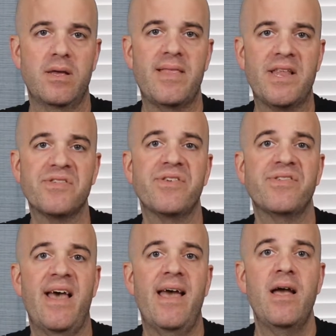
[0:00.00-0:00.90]
that is to
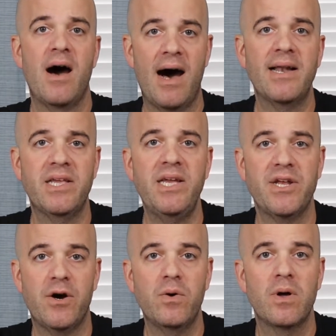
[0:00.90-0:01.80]
say, on
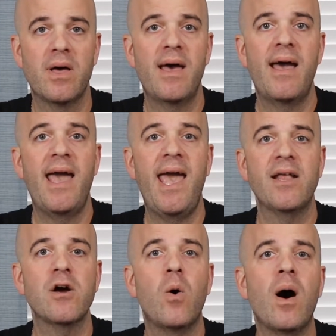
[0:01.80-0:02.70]
keto,
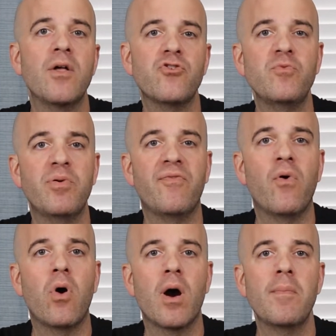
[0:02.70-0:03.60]
and go on to
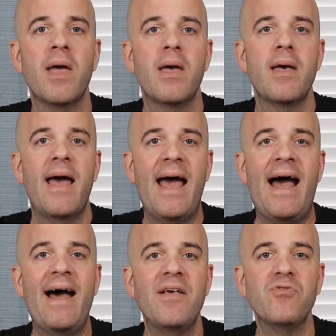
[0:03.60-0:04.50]
perform
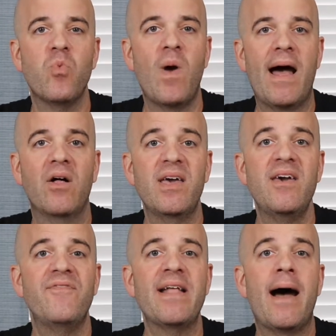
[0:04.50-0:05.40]
as well,
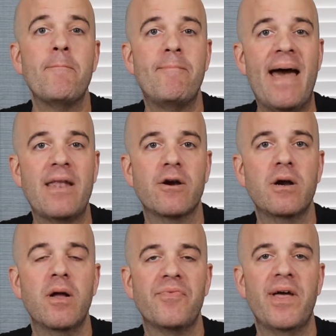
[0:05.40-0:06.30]
if not
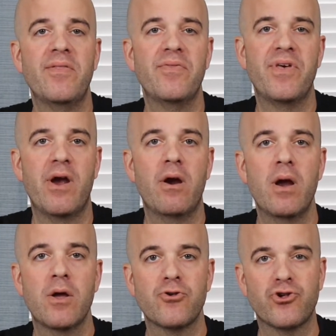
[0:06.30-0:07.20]
better, than
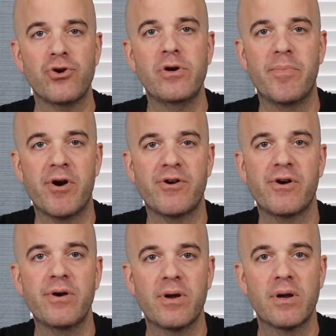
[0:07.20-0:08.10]
their sugar
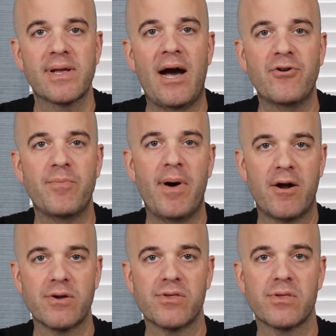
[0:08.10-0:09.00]
burner
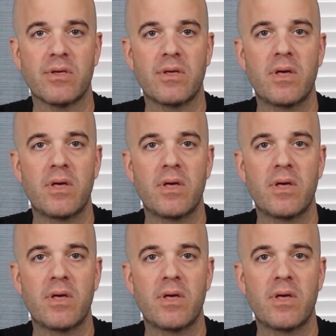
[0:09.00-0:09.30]
counterparts.